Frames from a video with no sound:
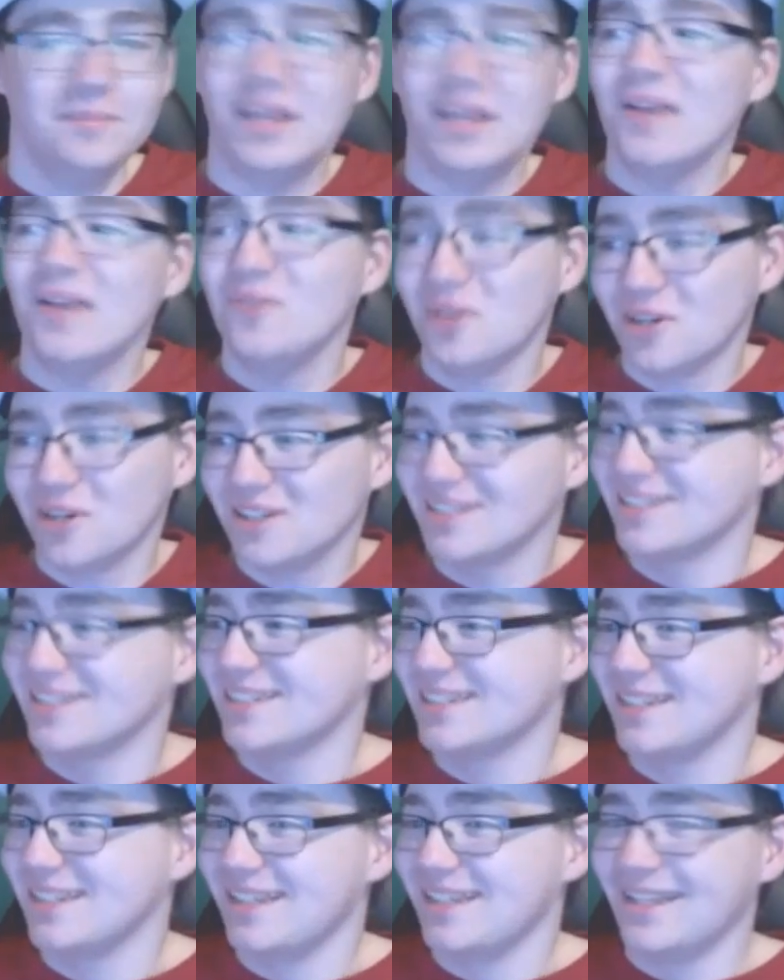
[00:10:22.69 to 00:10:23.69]
that
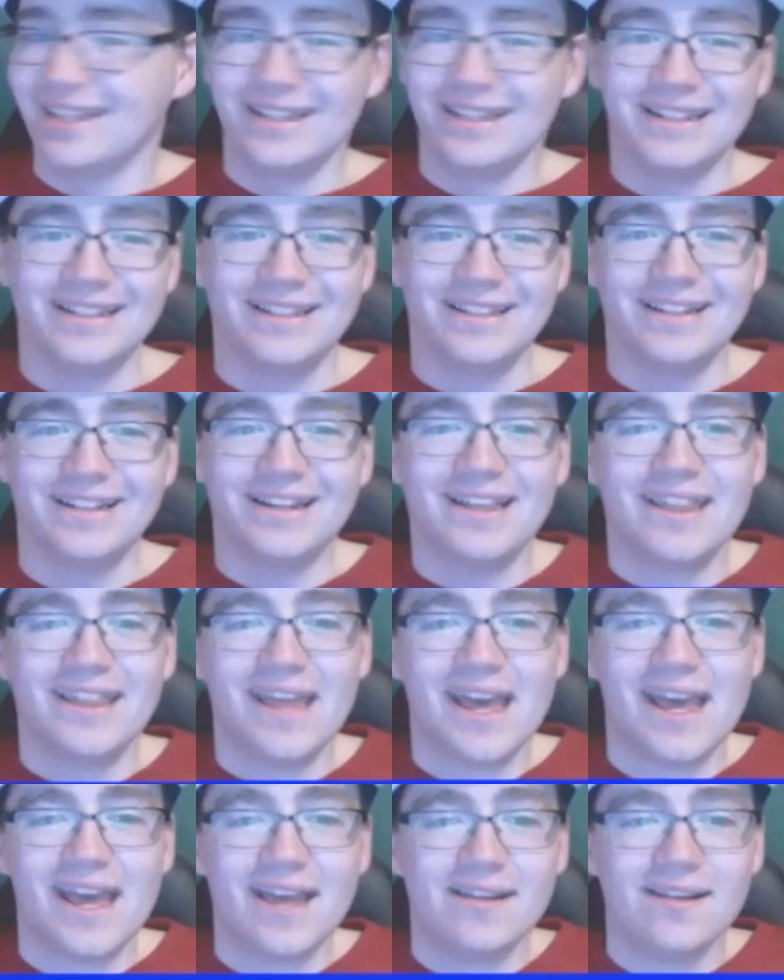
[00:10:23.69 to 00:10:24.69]
works. Look at
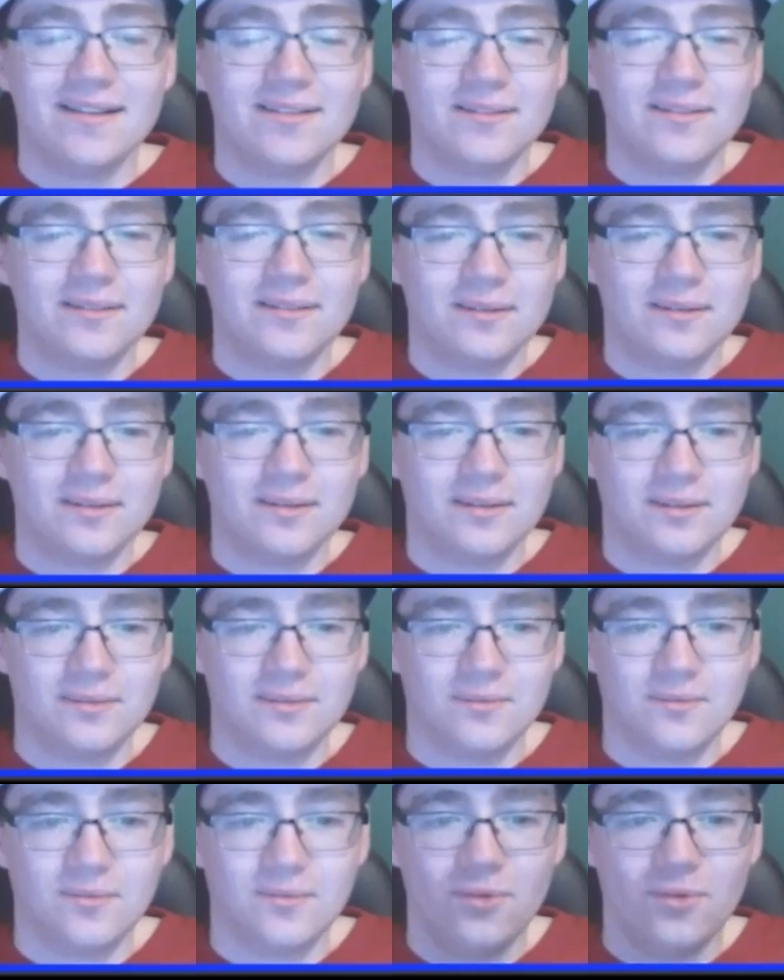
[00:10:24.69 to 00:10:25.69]
that.
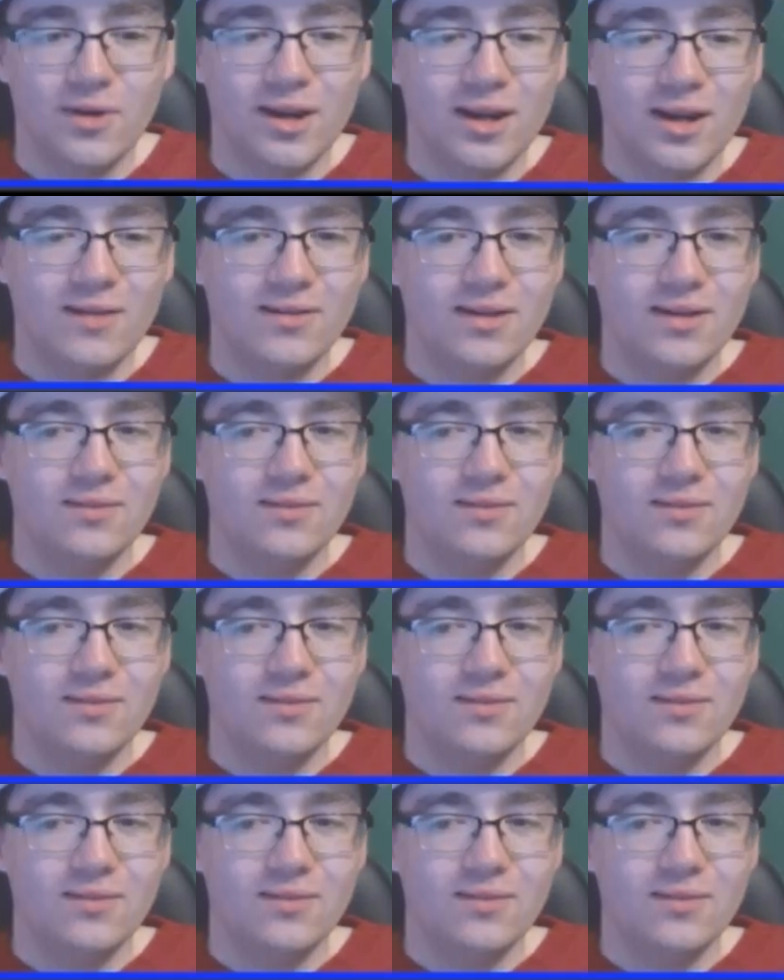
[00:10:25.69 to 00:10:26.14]
Very,